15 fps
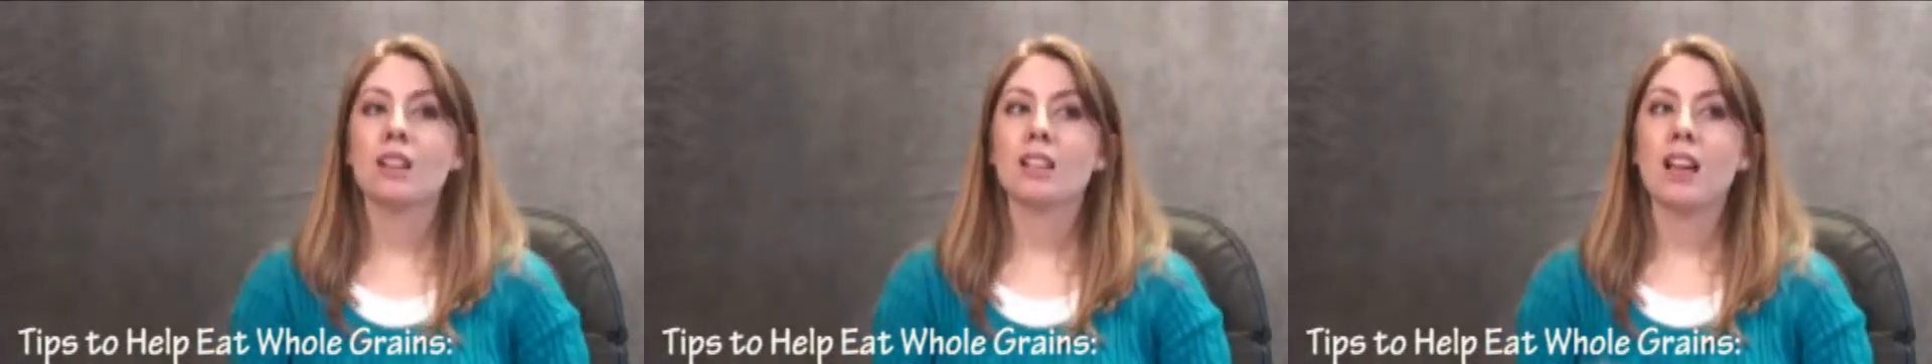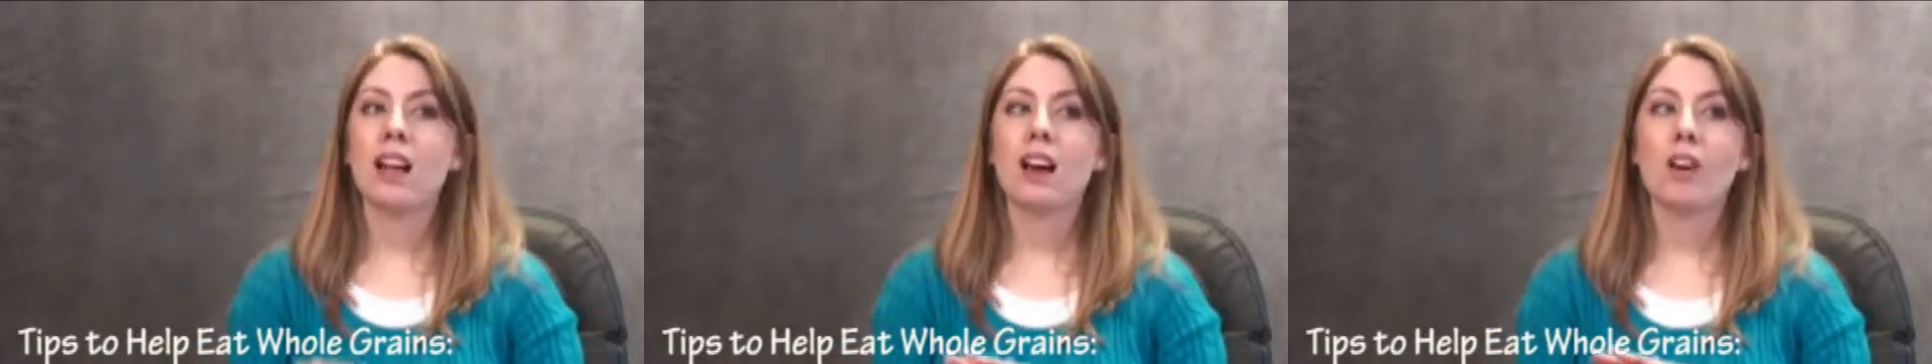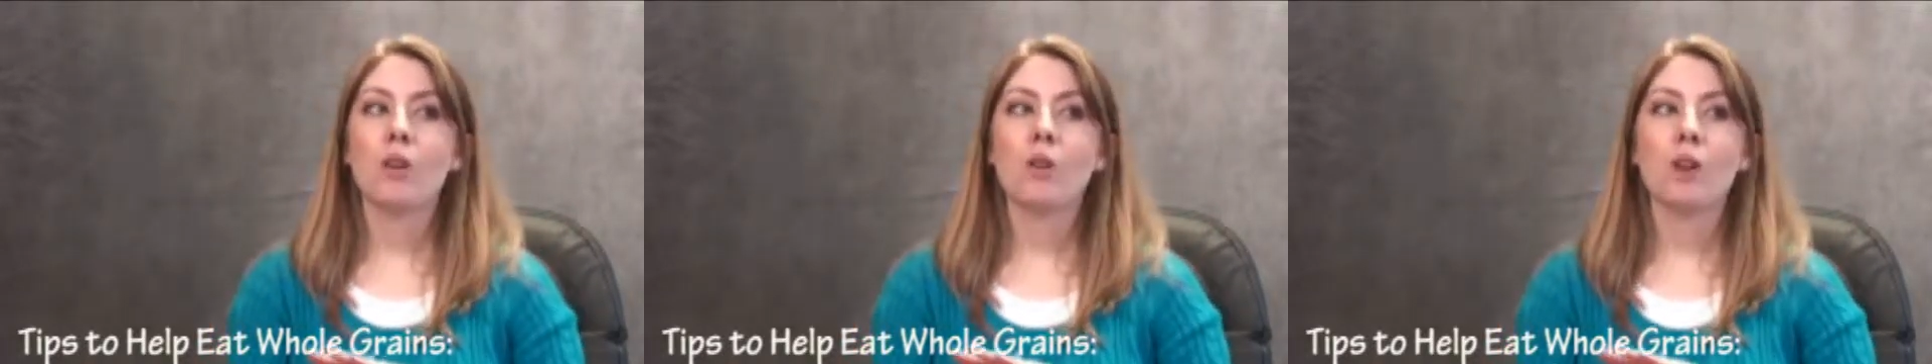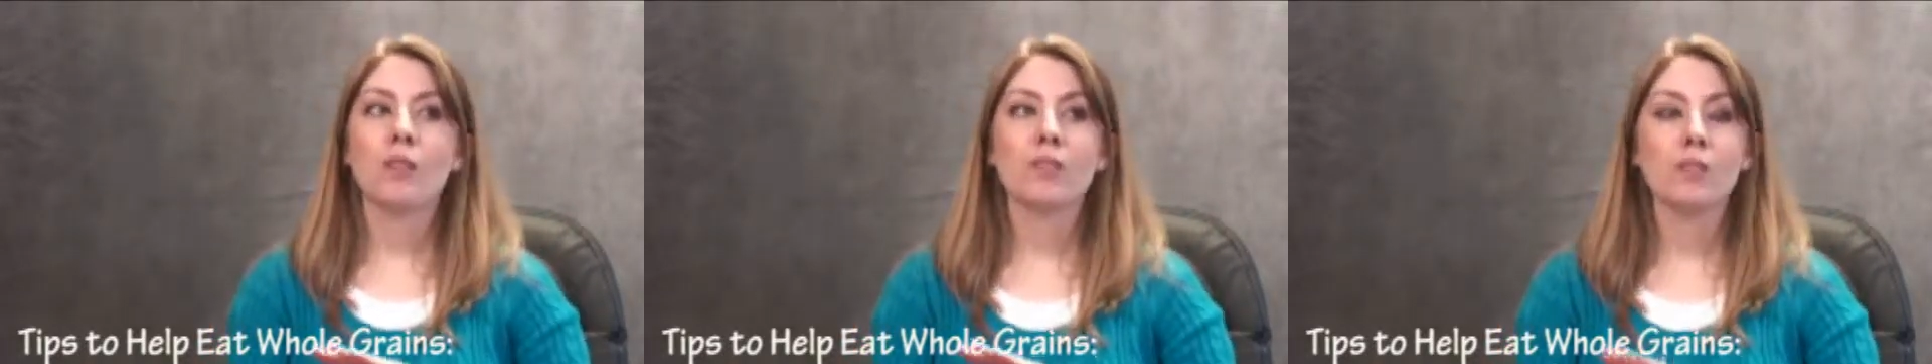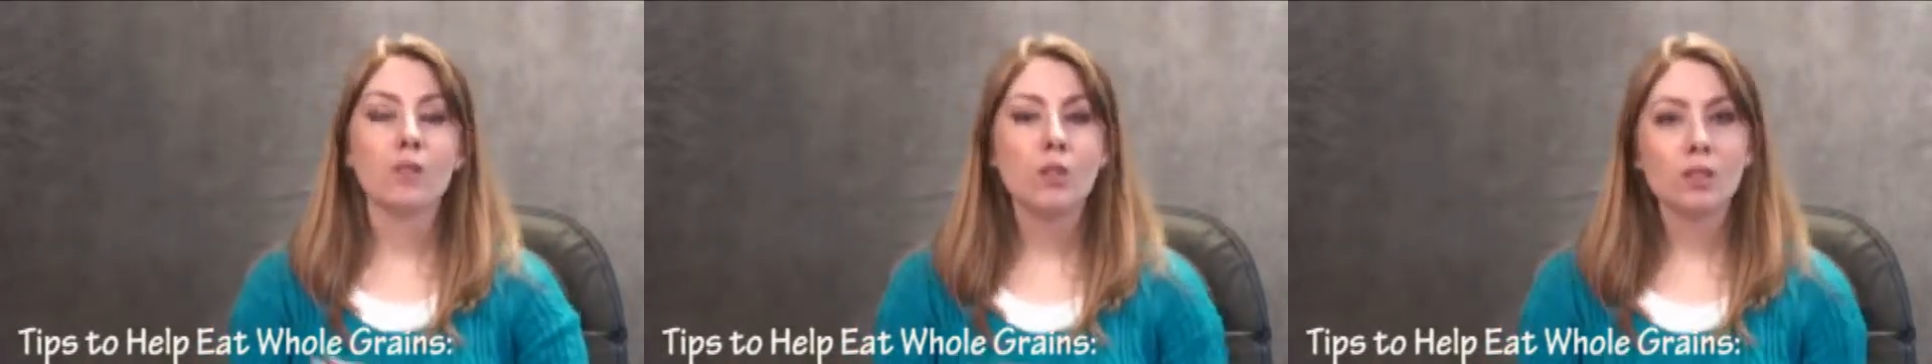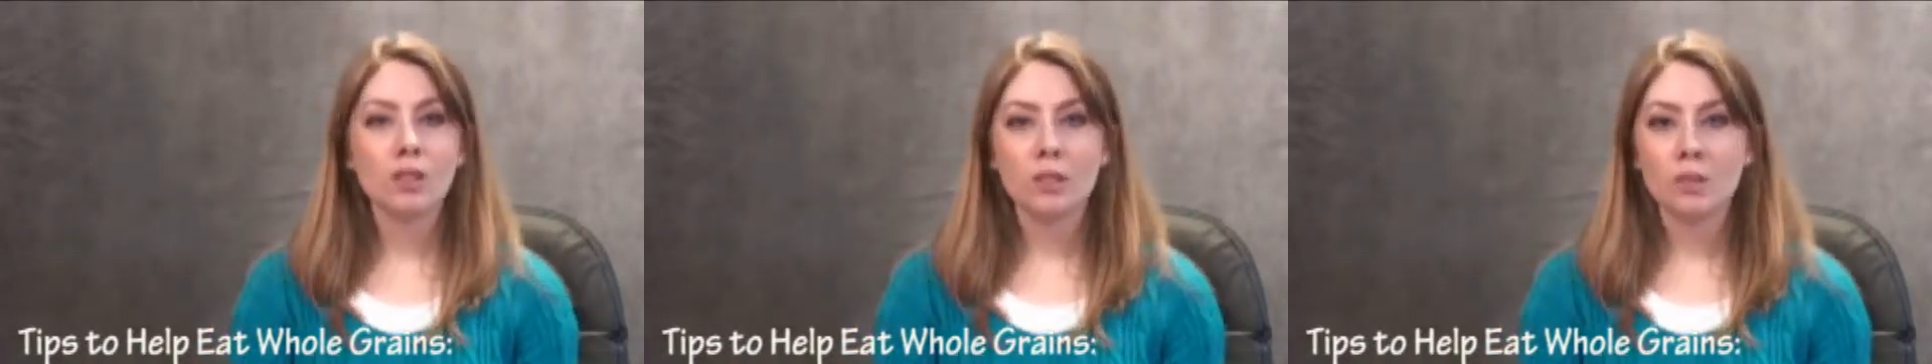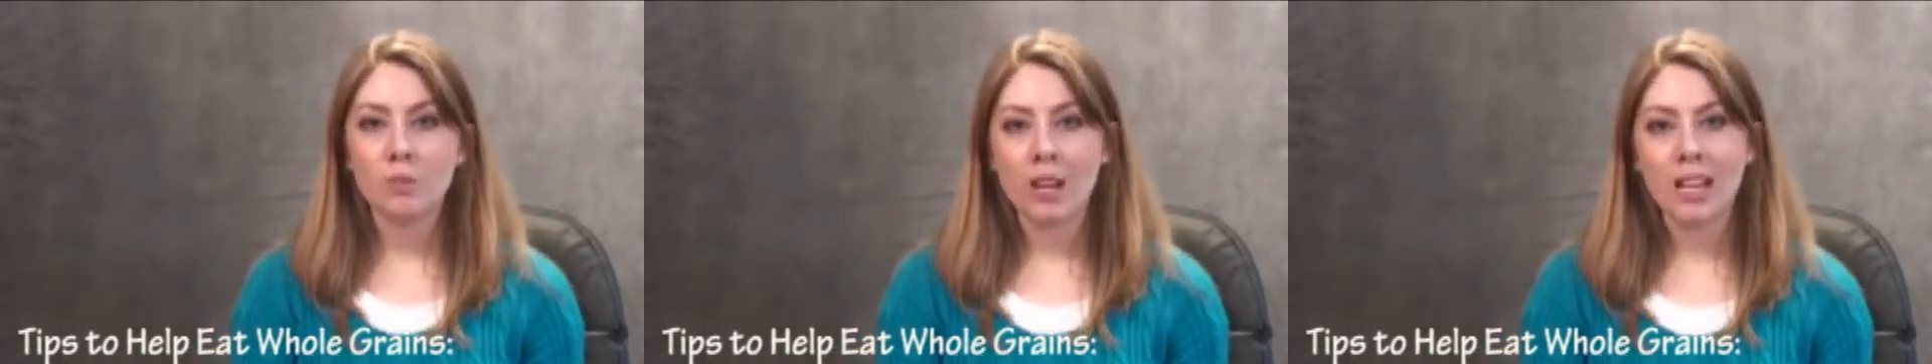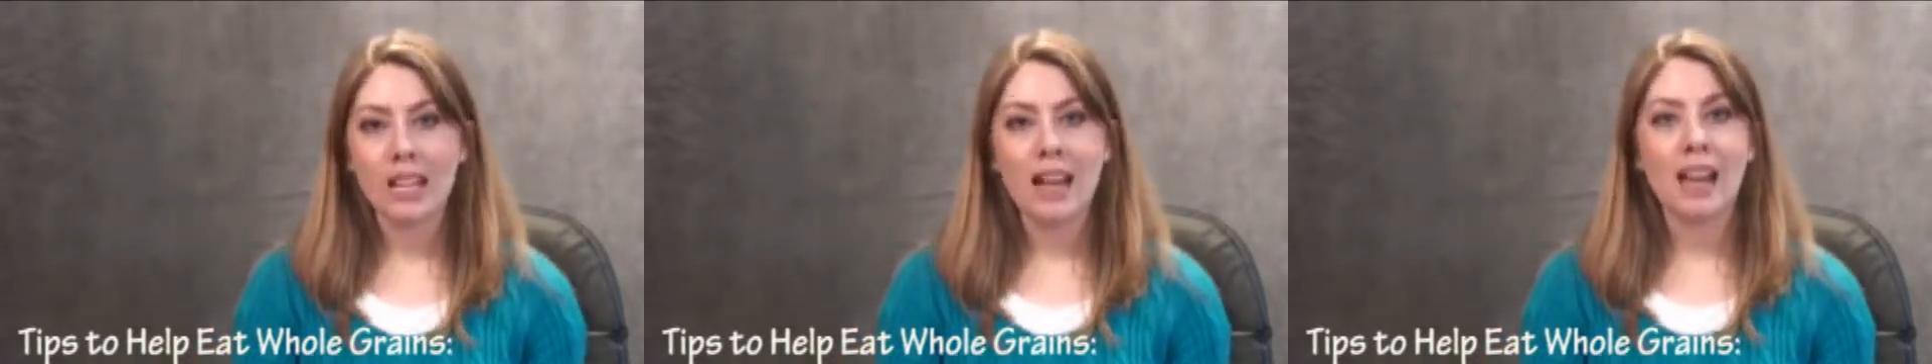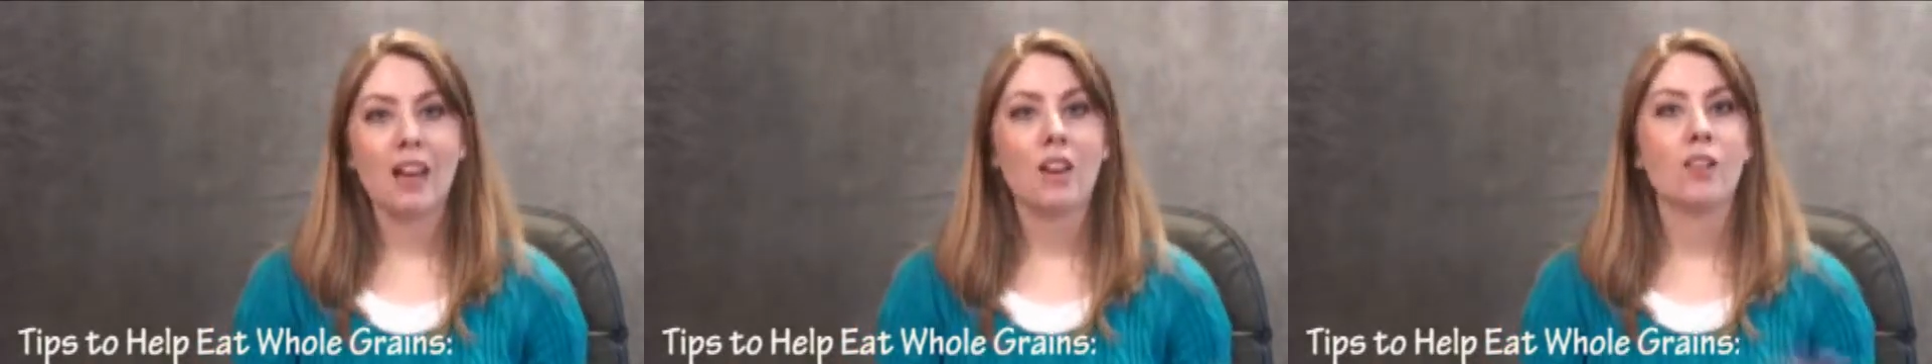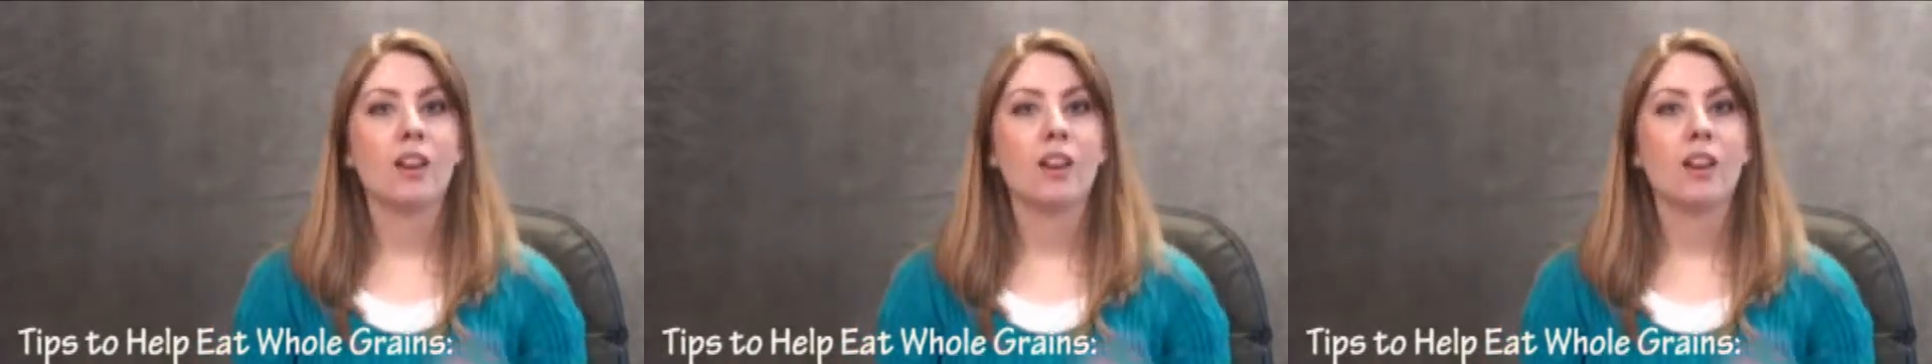Now, if you go to the bread aisle,